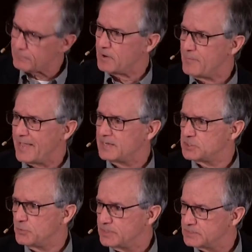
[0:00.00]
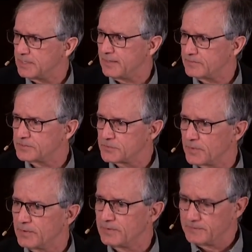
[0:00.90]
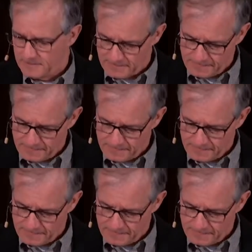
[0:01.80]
"Every man to his tent, Israel."